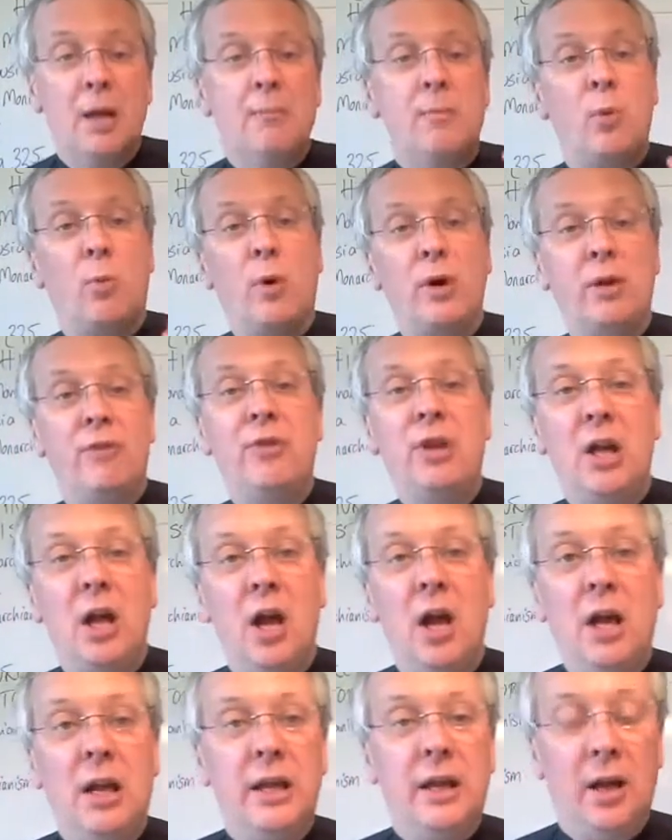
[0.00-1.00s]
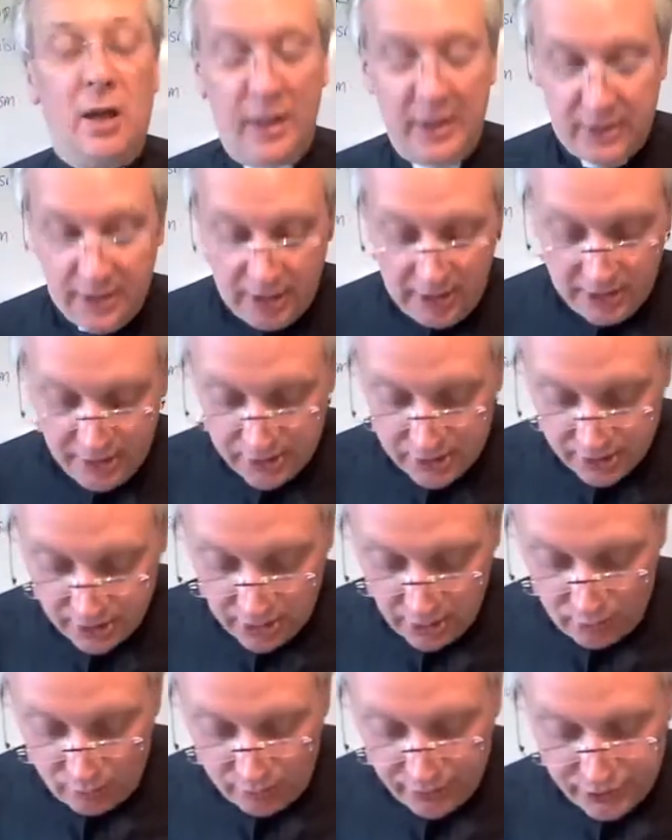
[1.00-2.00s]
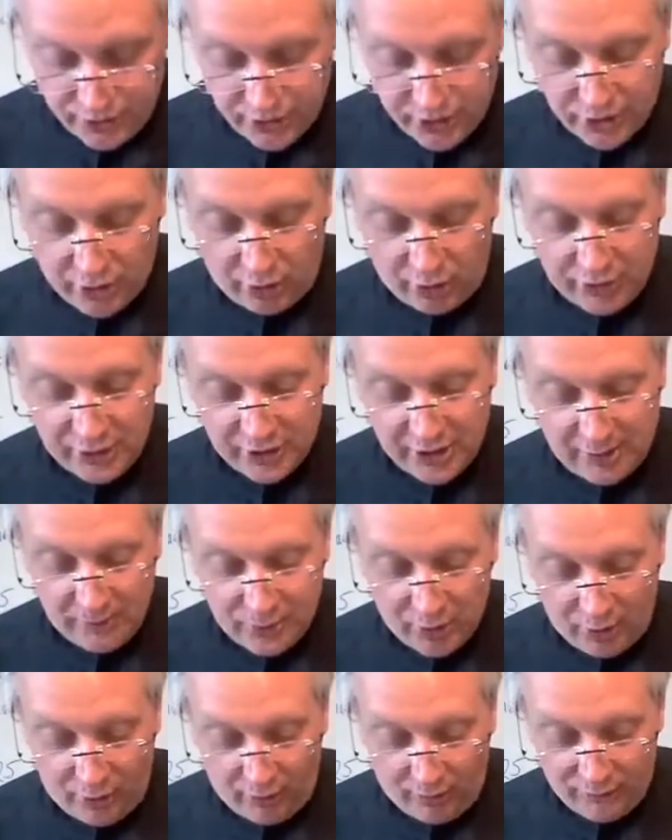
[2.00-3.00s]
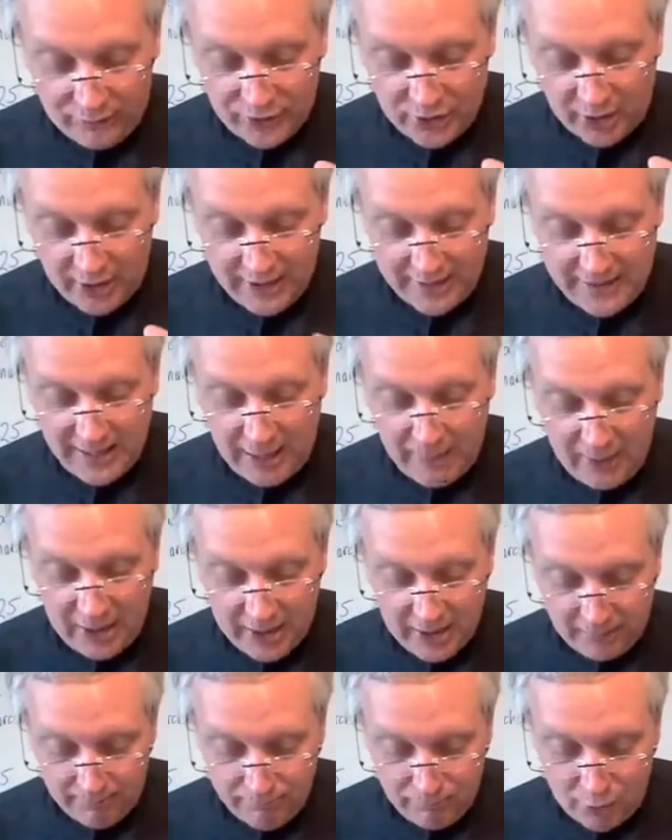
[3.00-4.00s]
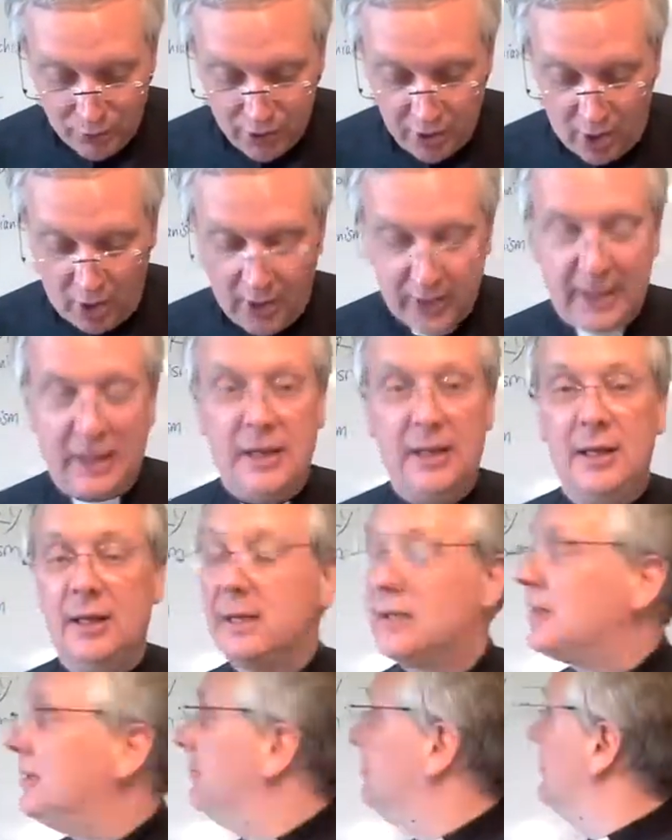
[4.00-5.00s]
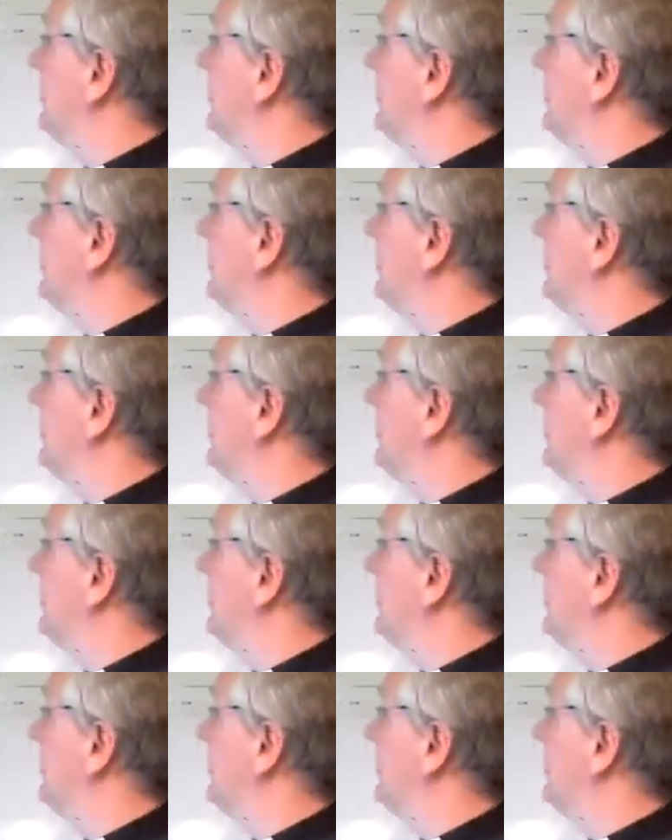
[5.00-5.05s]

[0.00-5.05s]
But one of the early ideas was this concept of dynamic monarchianism.